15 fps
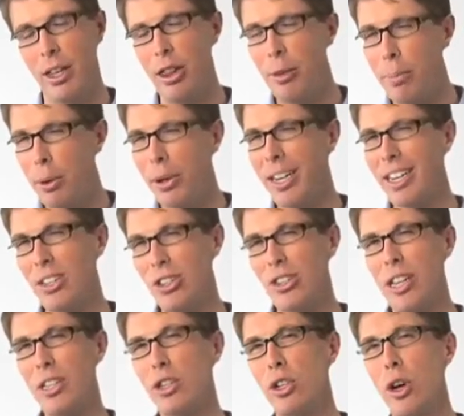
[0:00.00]
The book has
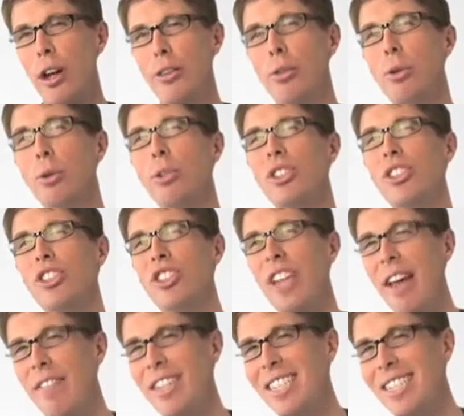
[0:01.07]
since gone through
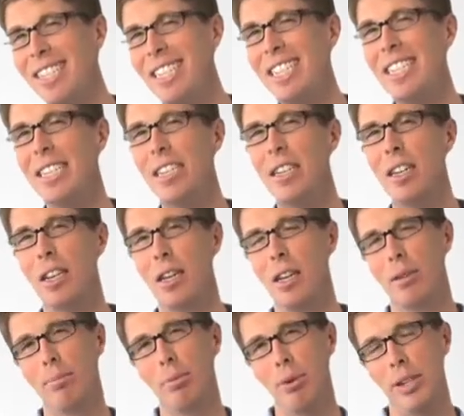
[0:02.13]
17
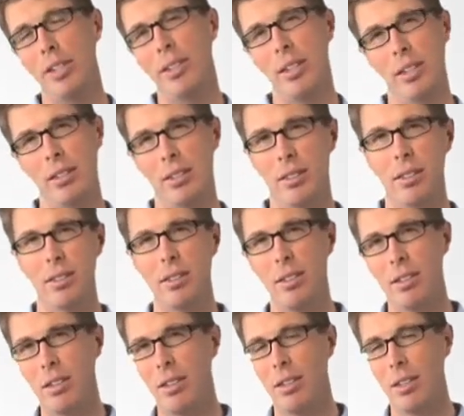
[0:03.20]
printings.
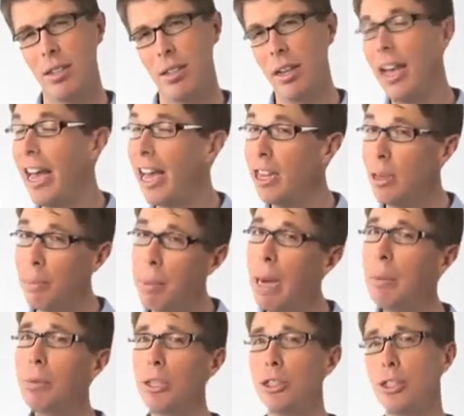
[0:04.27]
And the
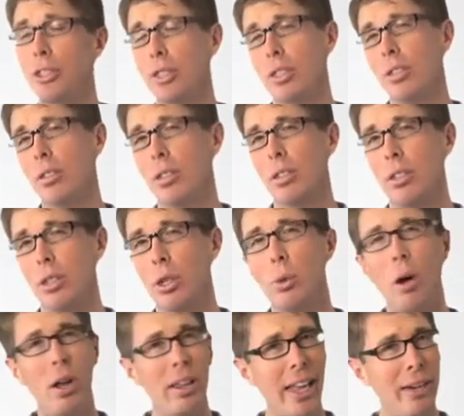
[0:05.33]
publisher, who
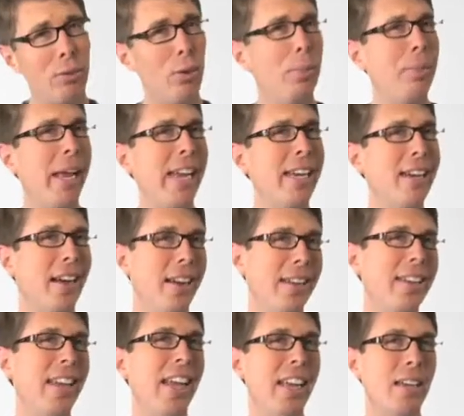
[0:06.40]
I'll let remain
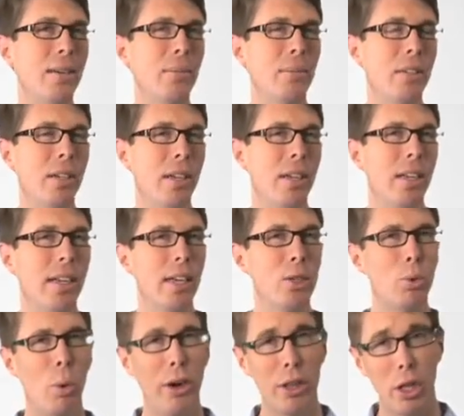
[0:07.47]
unnamed, is
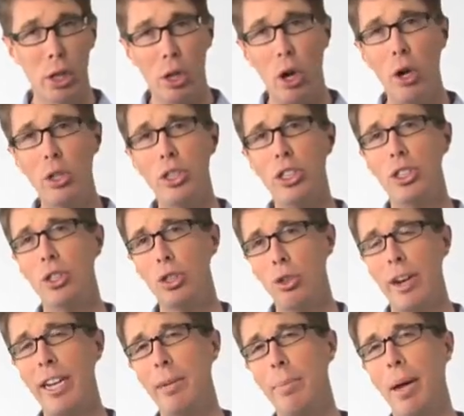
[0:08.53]
one of the largest
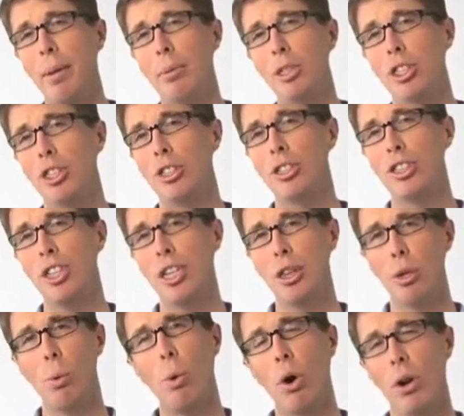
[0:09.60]
trade publishers in
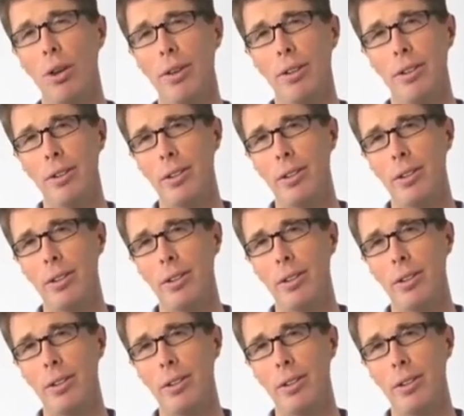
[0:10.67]
the world.